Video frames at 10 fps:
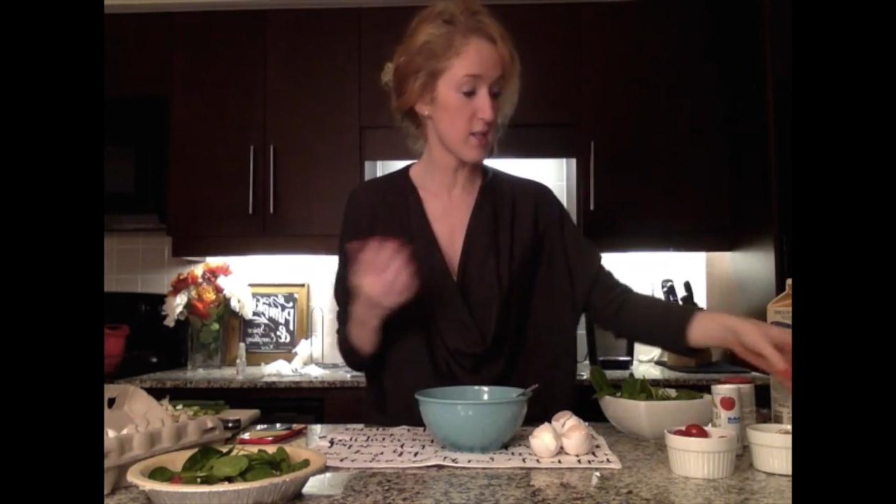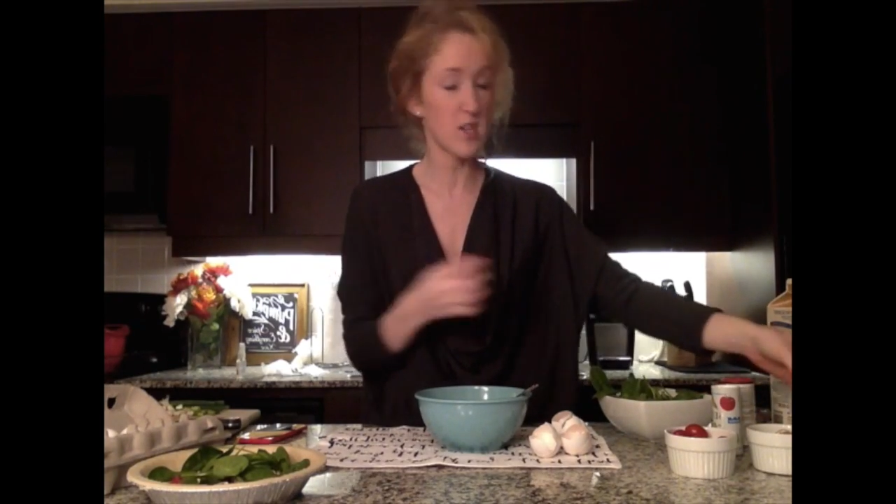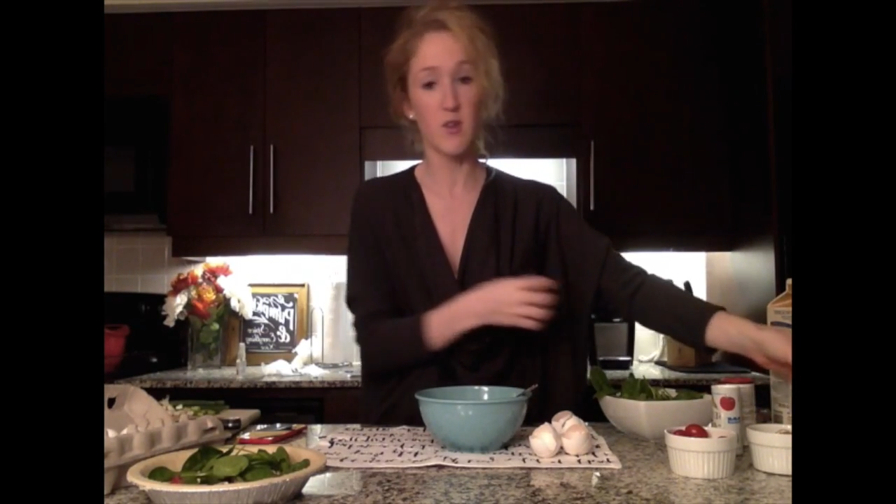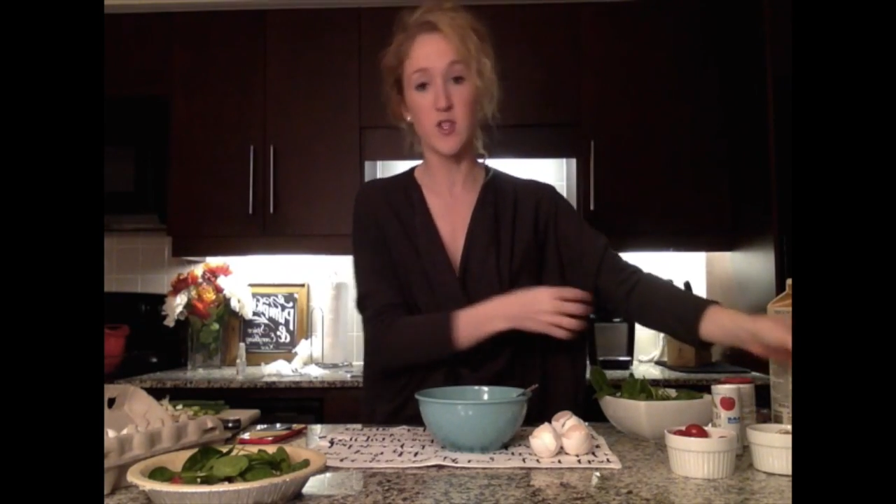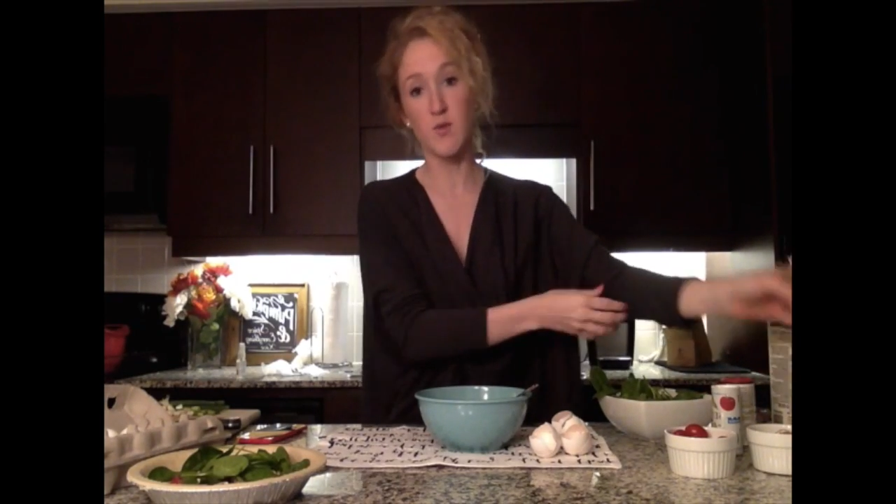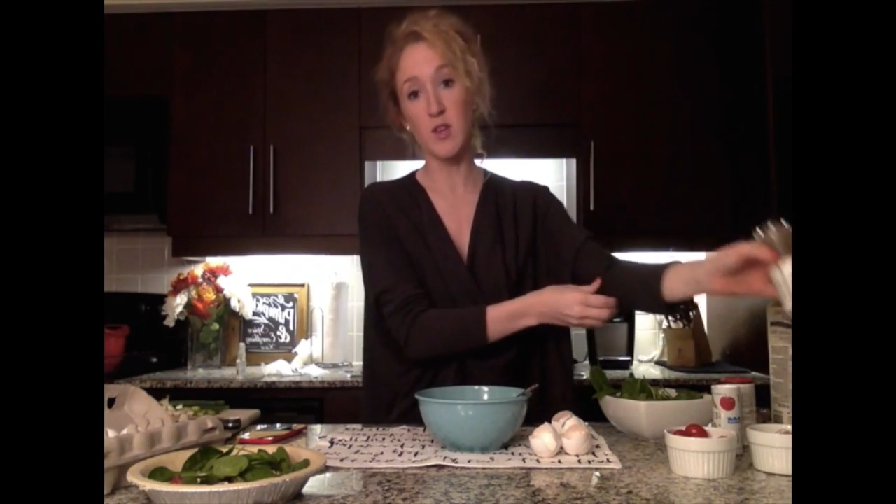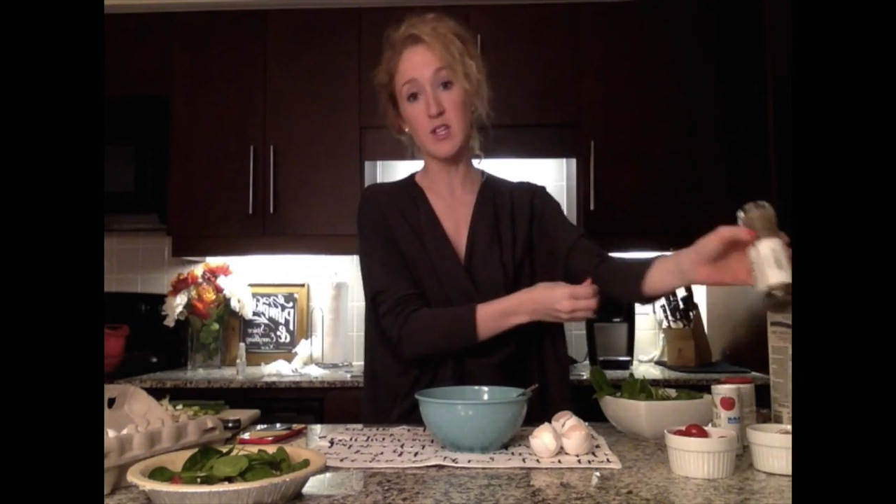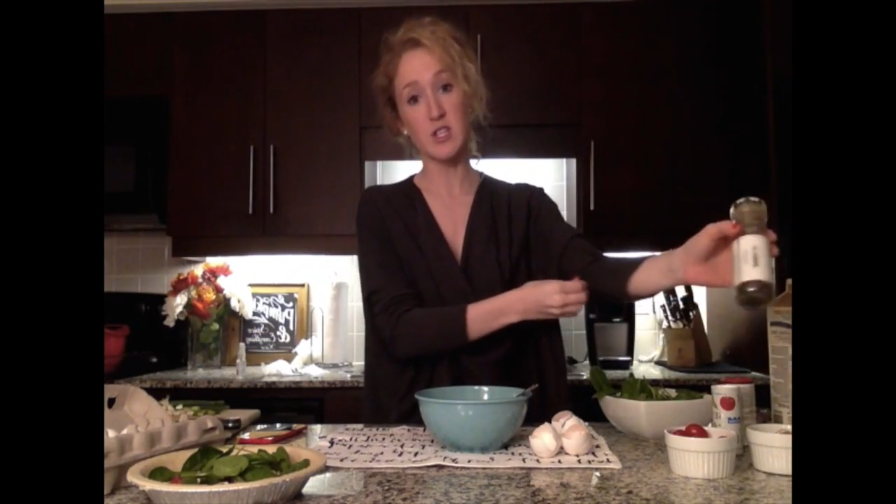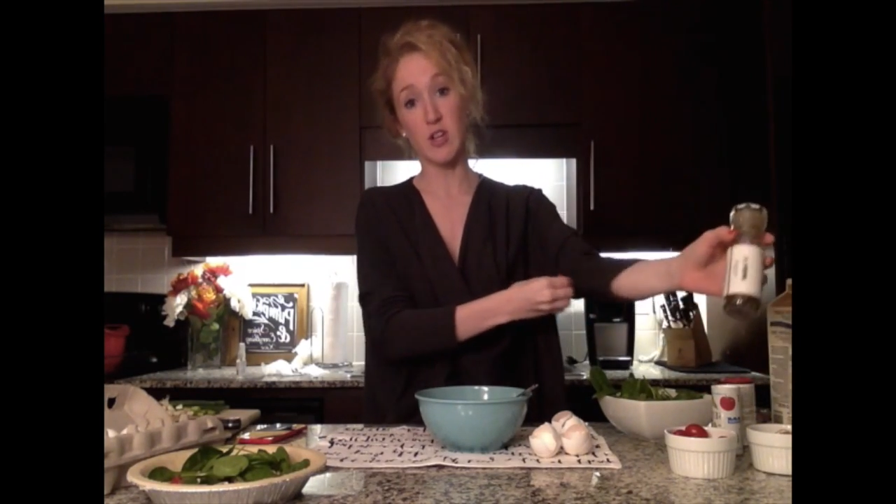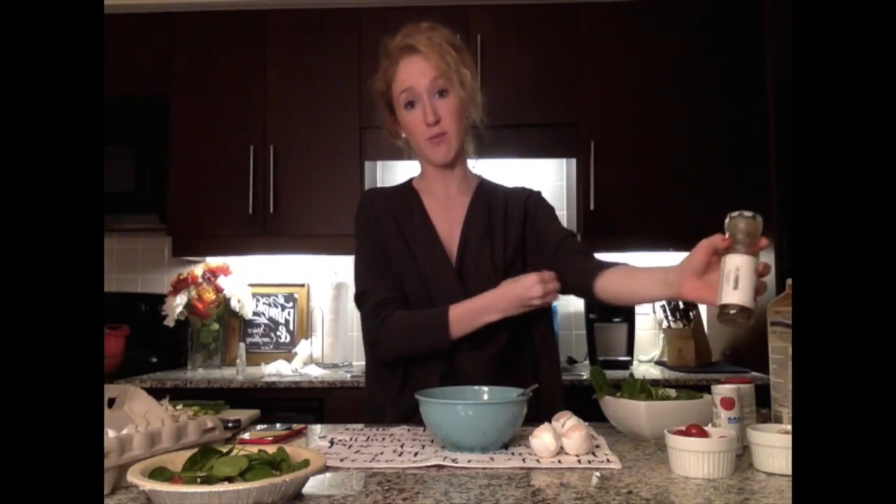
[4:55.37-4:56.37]
so it's really
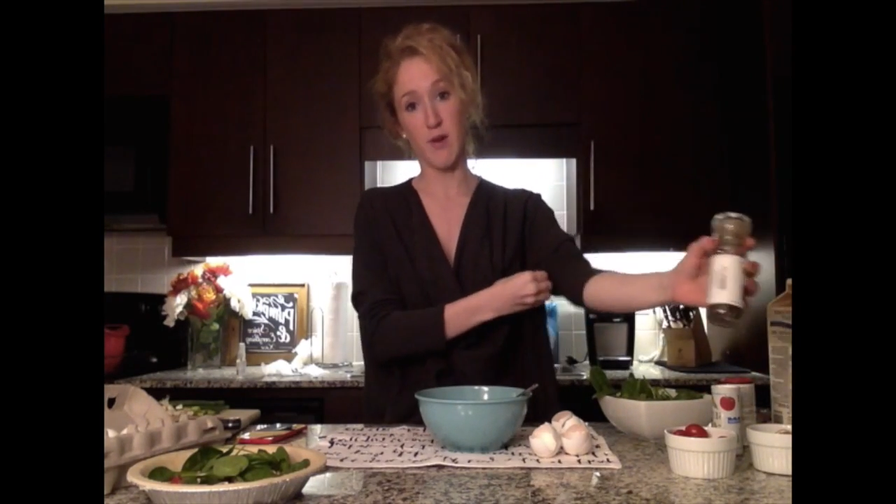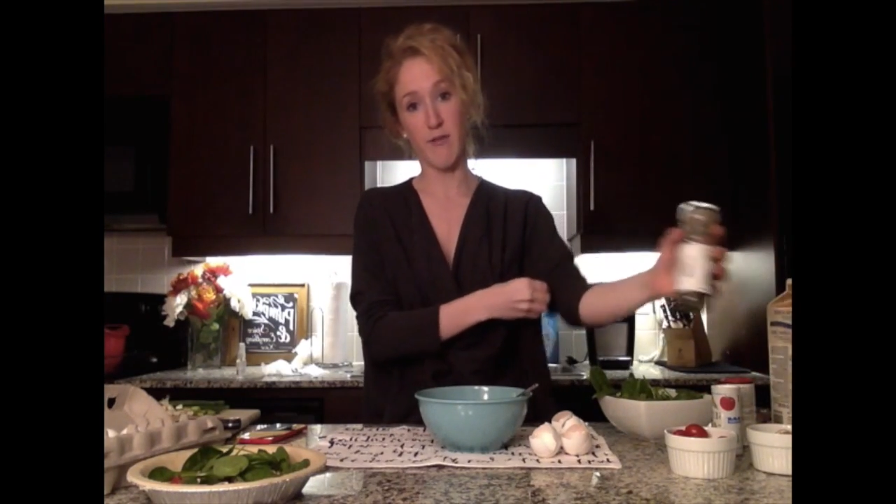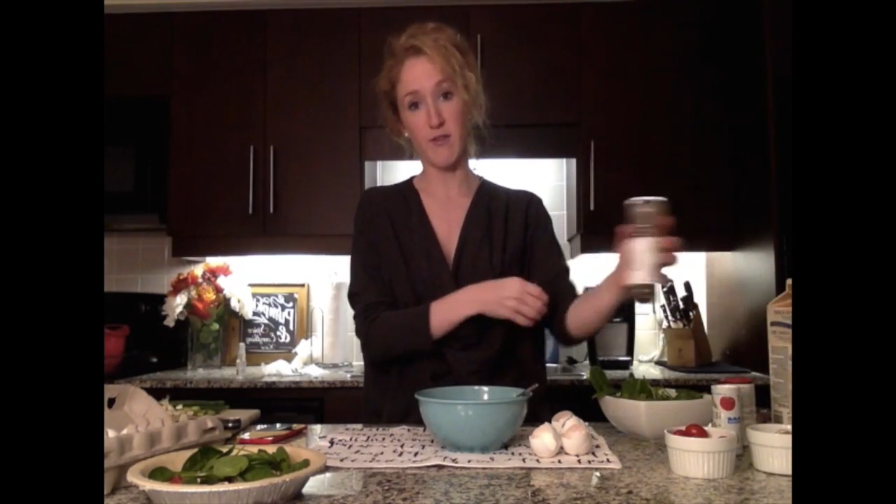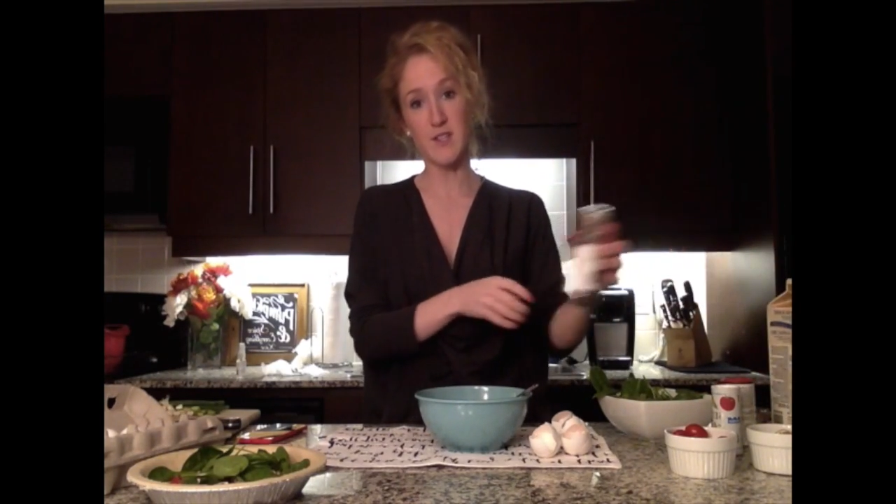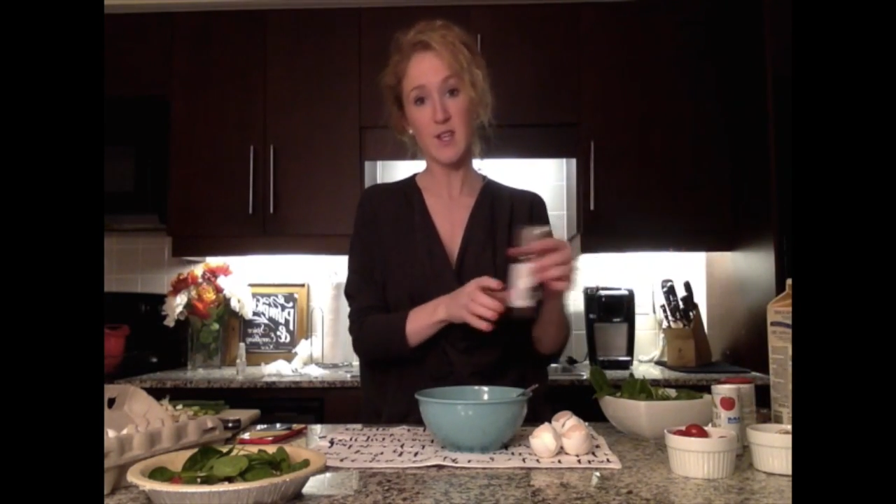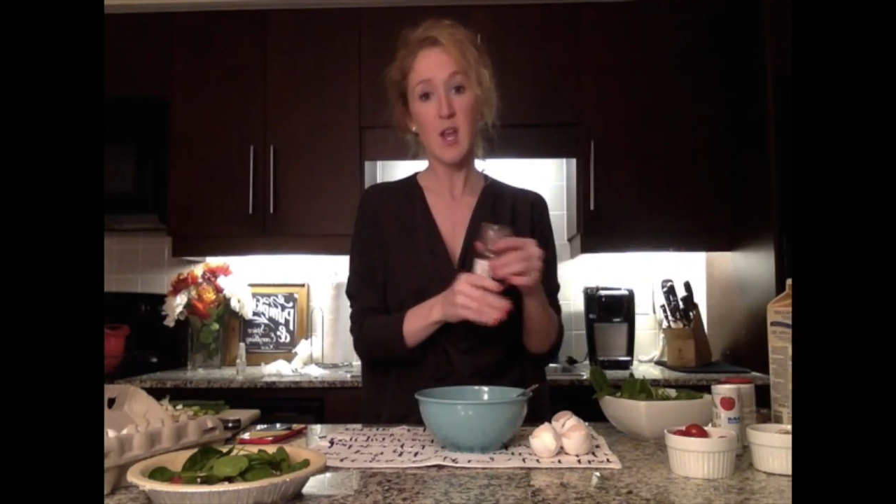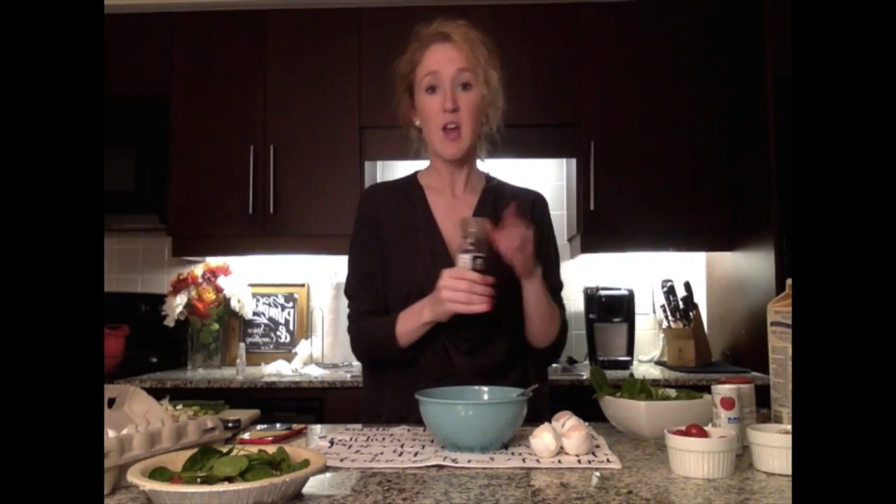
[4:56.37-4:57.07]
to your preference,